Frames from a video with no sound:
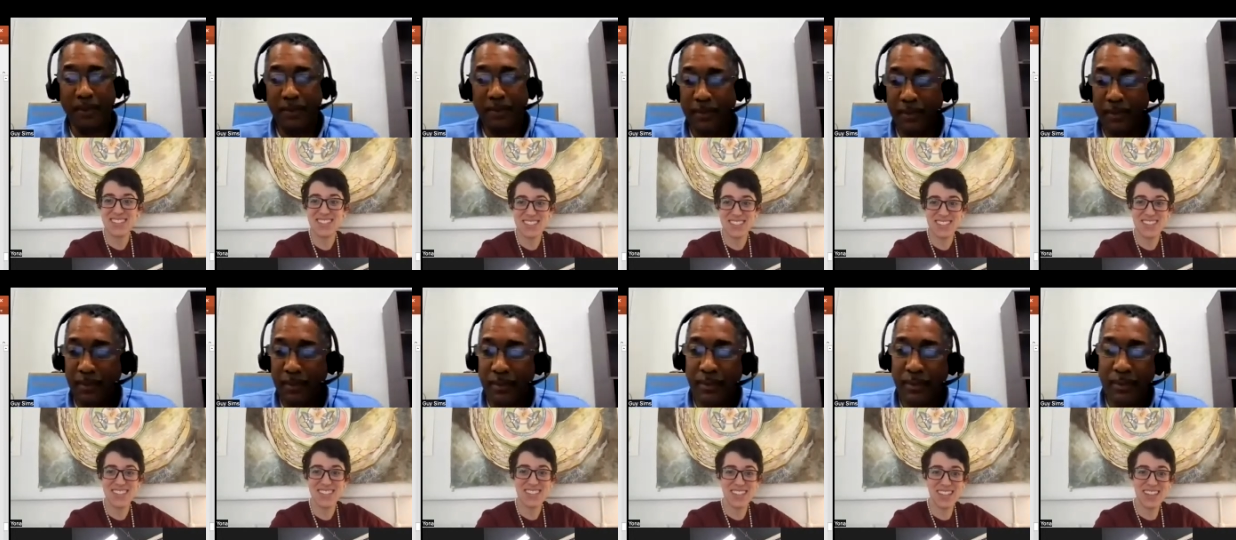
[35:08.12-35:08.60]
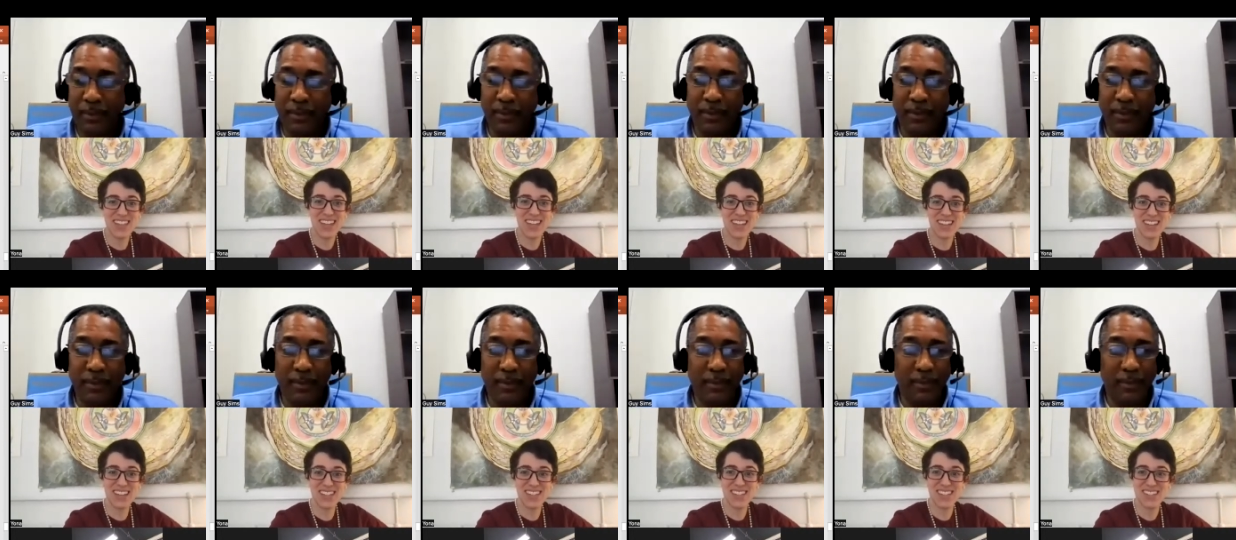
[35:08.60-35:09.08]

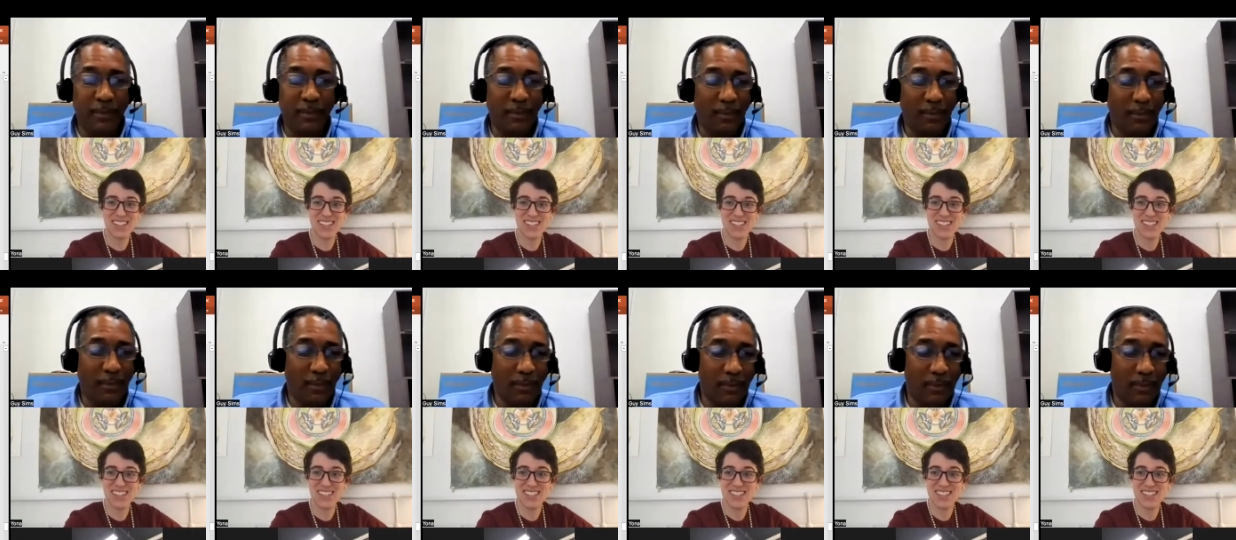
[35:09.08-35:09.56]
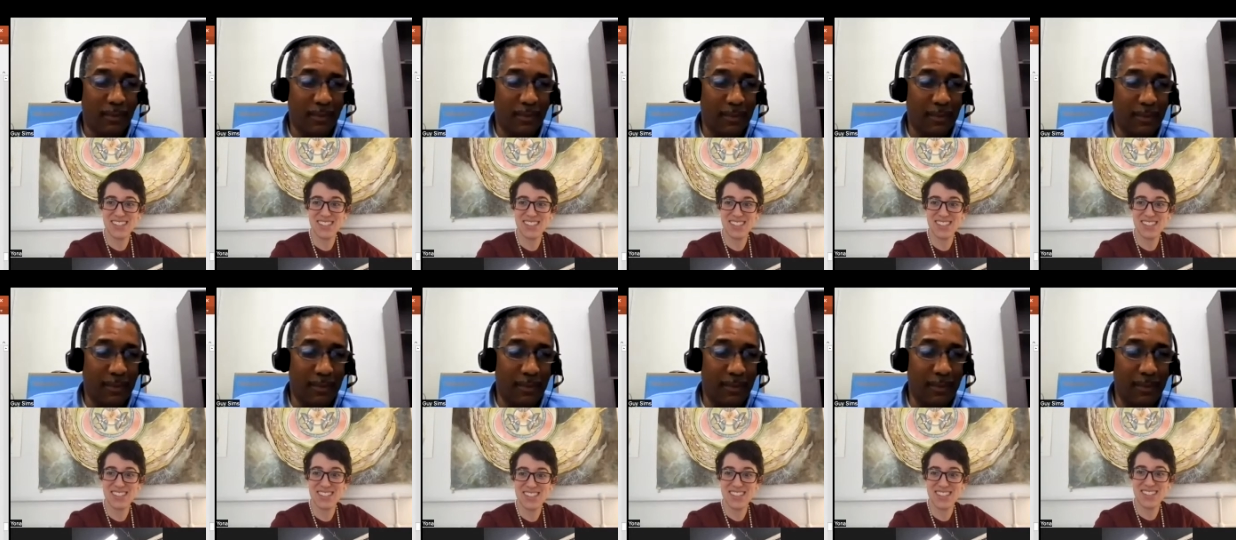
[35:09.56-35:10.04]

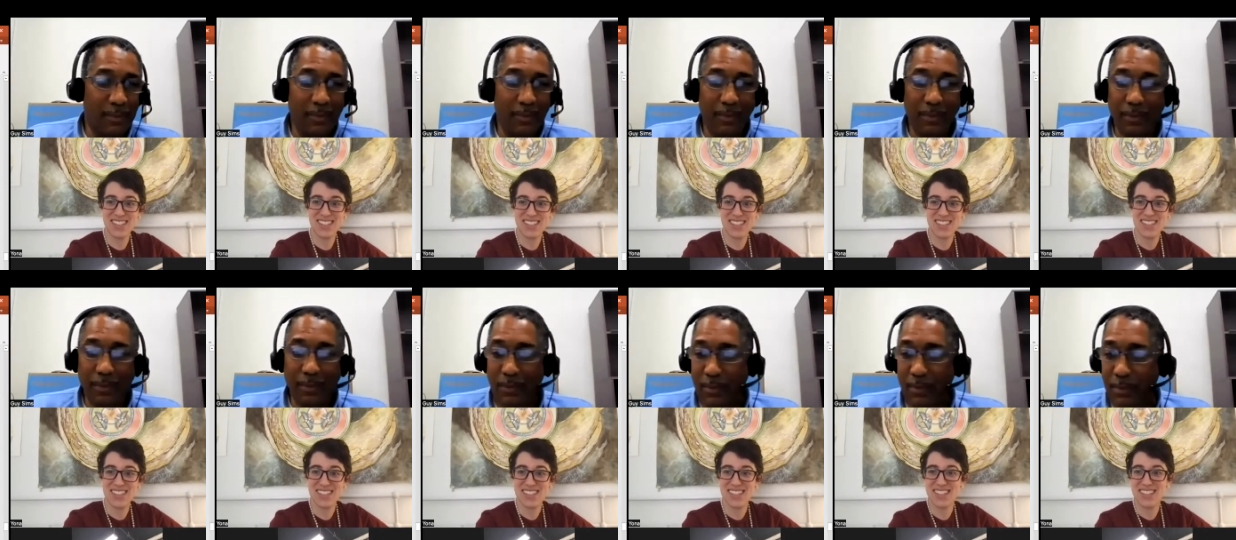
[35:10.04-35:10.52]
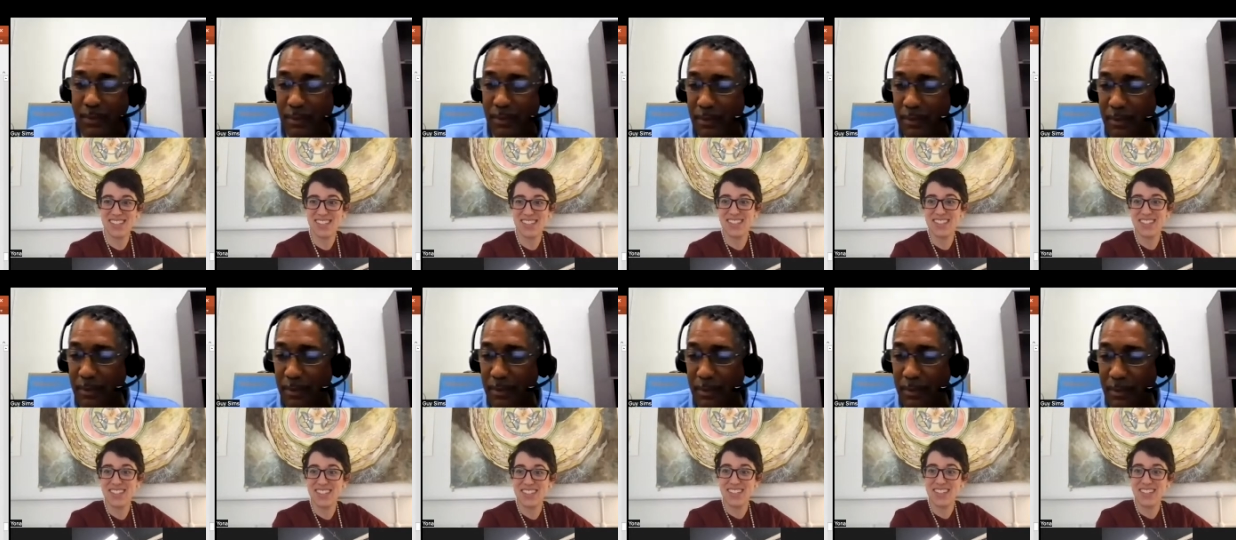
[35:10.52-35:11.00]

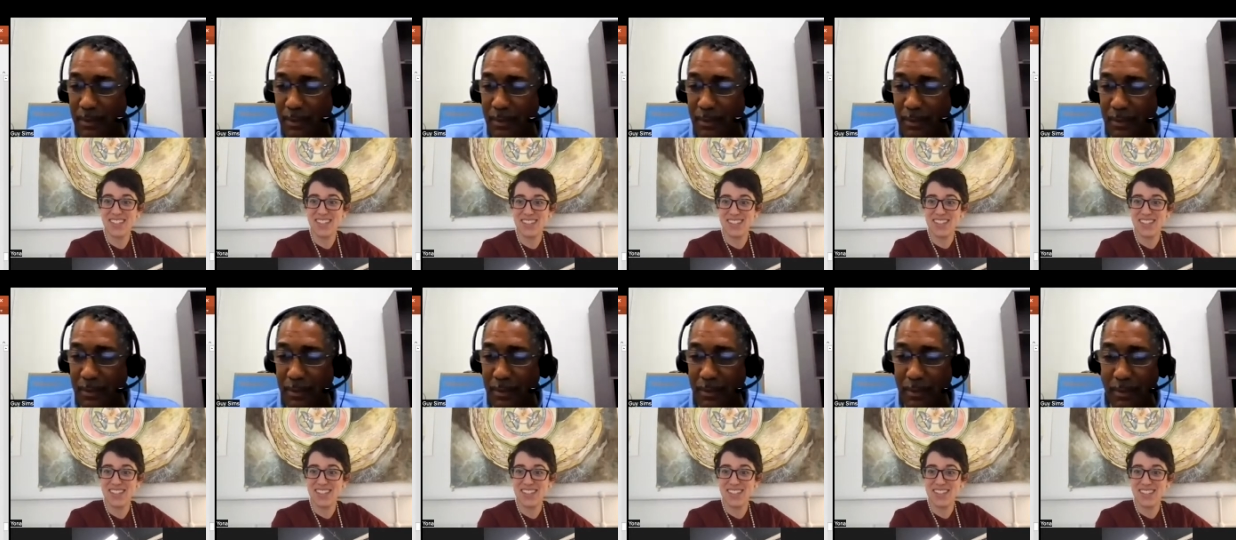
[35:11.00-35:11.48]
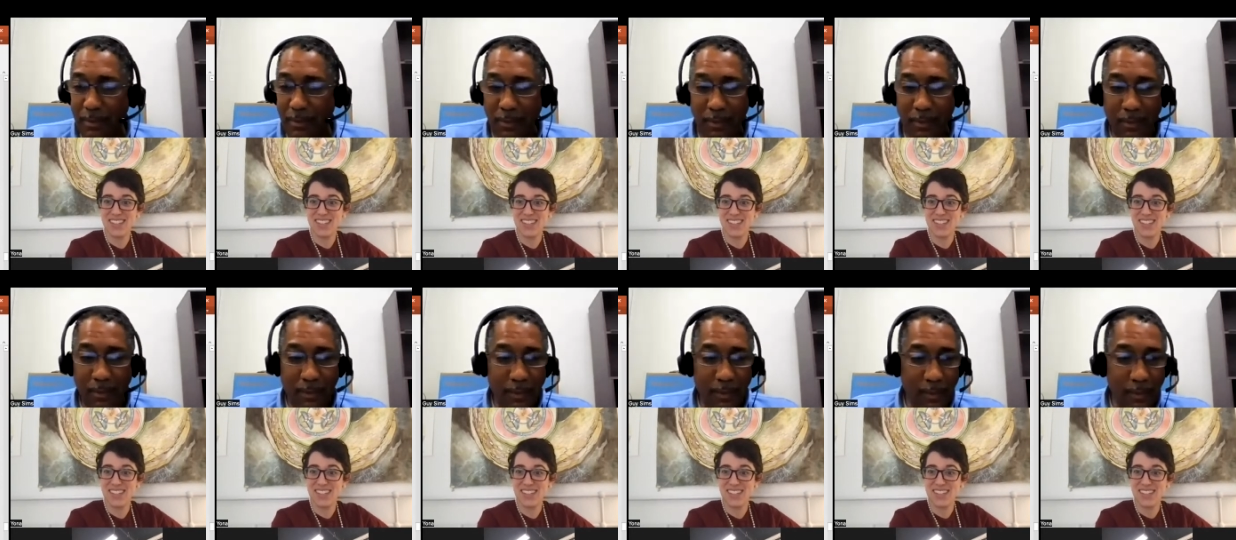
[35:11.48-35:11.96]

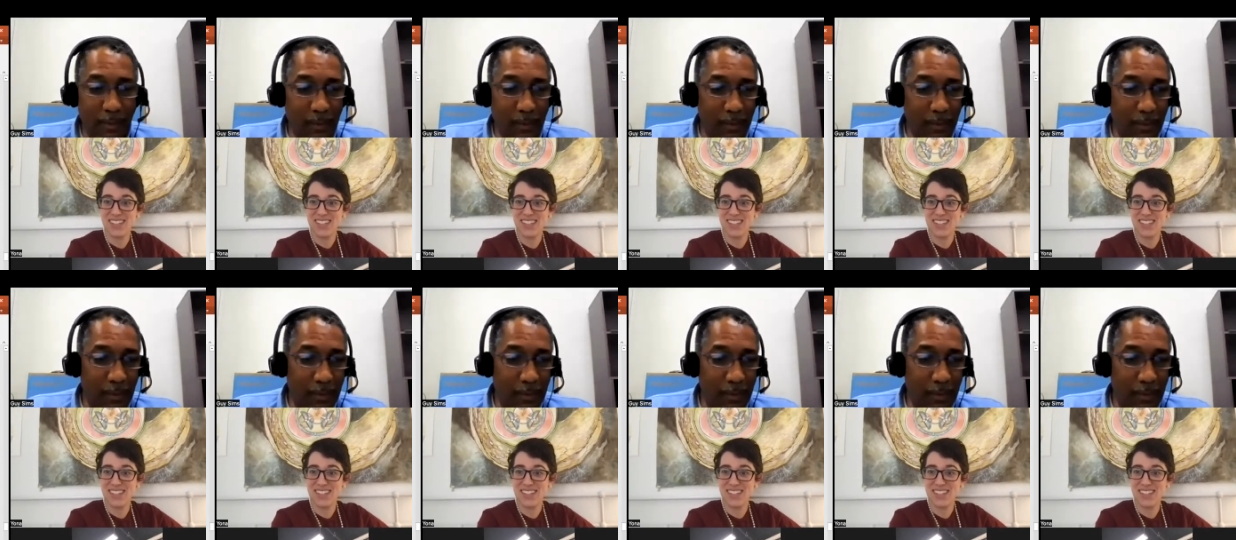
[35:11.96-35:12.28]
Nobody speaks.